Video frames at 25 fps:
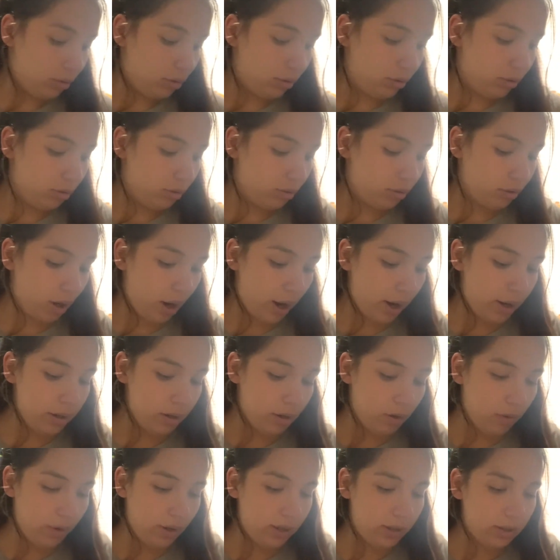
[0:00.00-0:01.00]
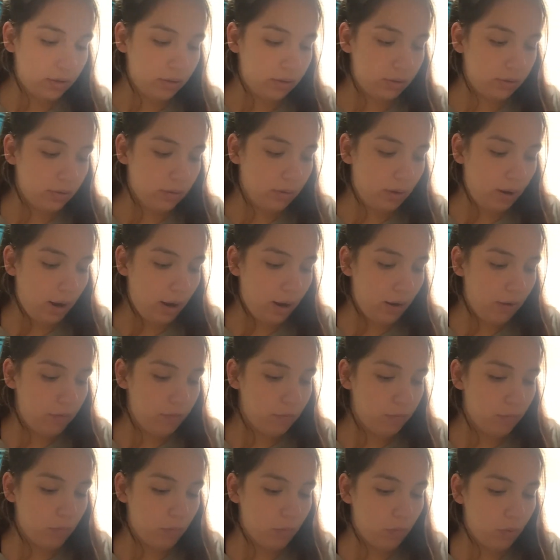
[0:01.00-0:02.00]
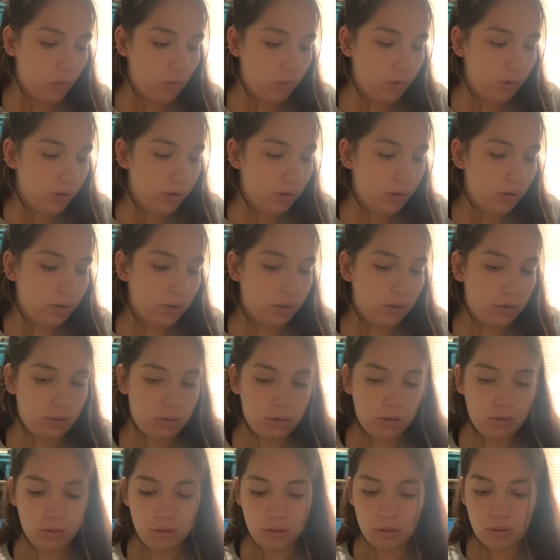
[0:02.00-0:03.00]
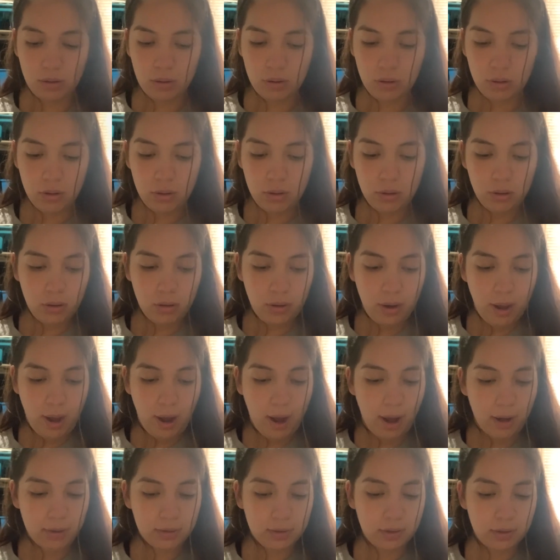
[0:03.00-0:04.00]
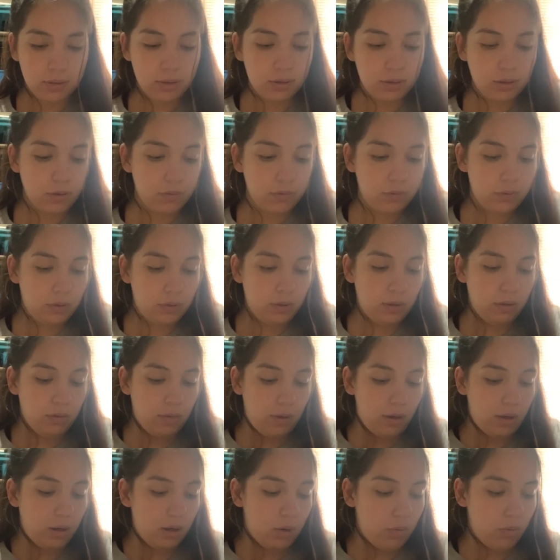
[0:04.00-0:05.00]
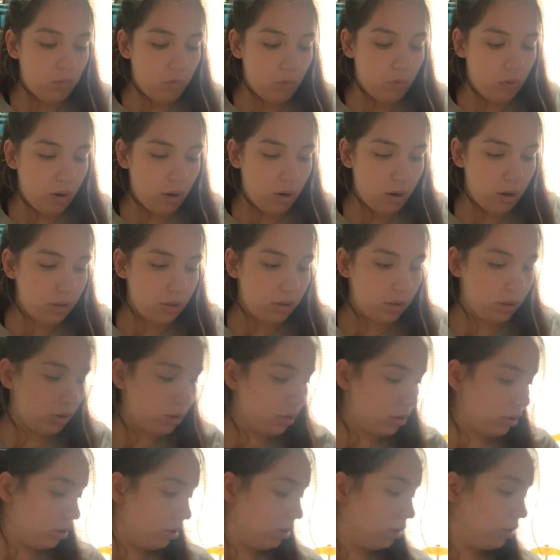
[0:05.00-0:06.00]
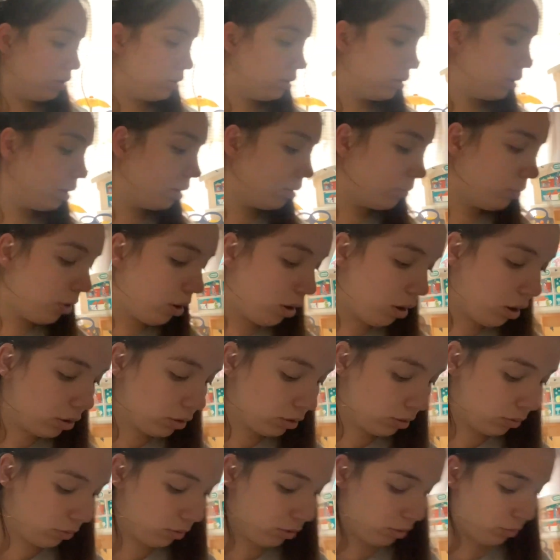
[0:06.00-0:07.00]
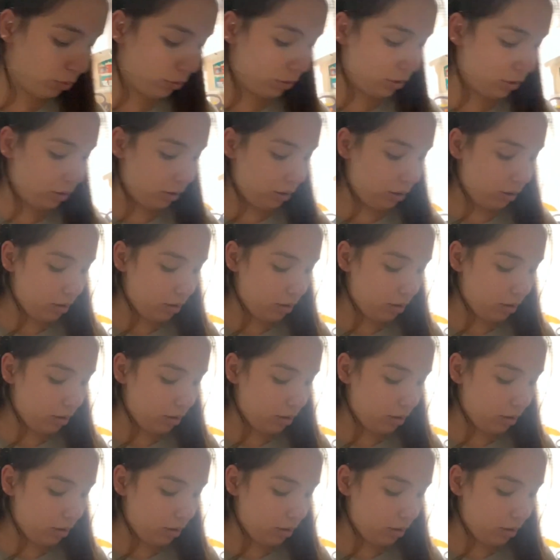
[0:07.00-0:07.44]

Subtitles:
I know I still have more hats and stuff in here that I wash that I'm also gonna put in here.